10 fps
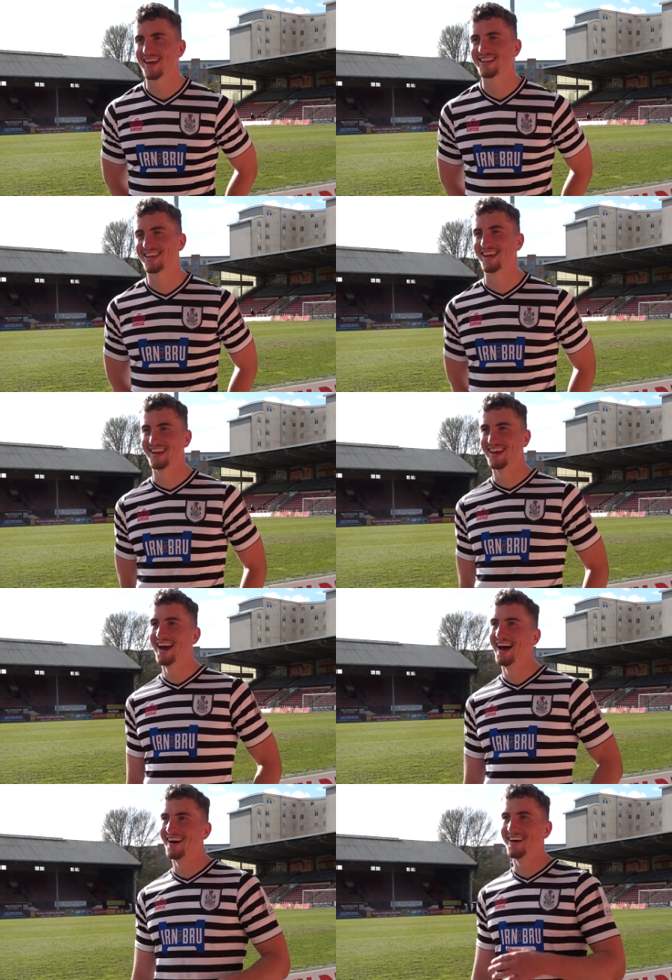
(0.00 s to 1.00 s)
get in.
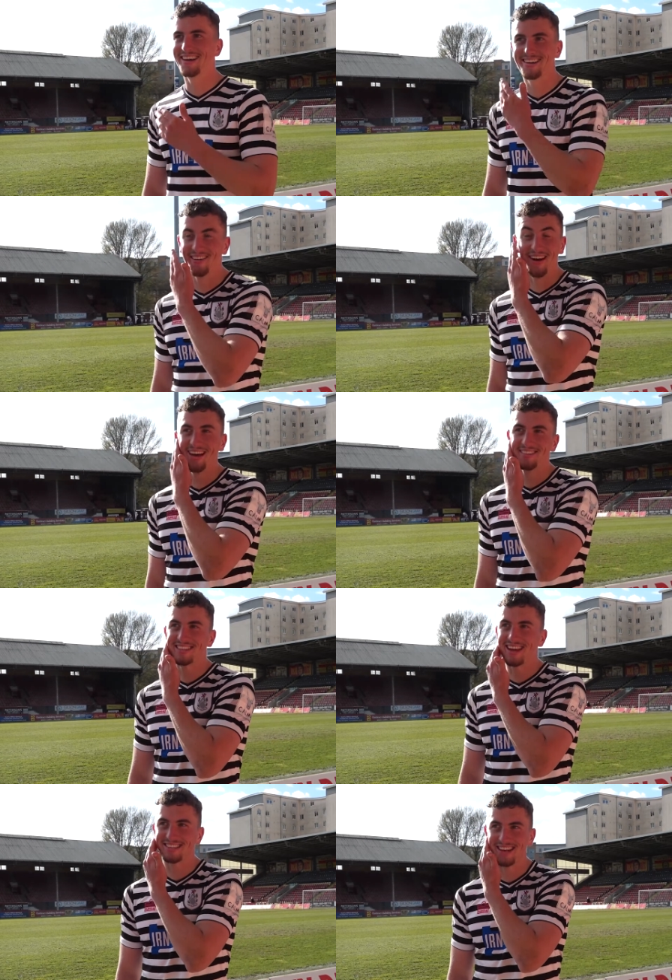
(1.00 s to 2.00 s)
All right, cool. I haven't
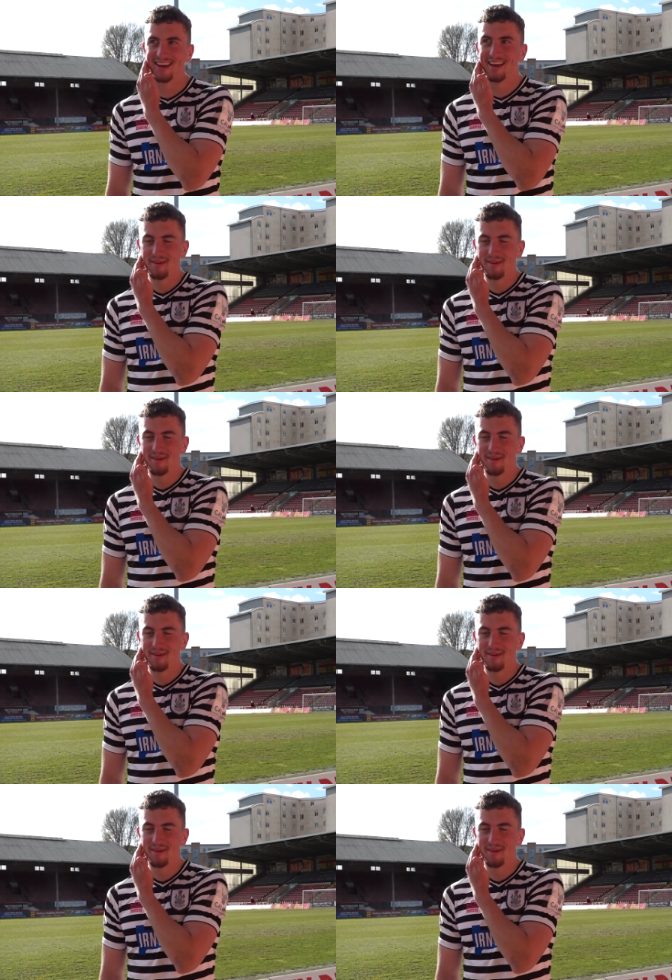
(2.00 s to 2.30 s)
checked yet.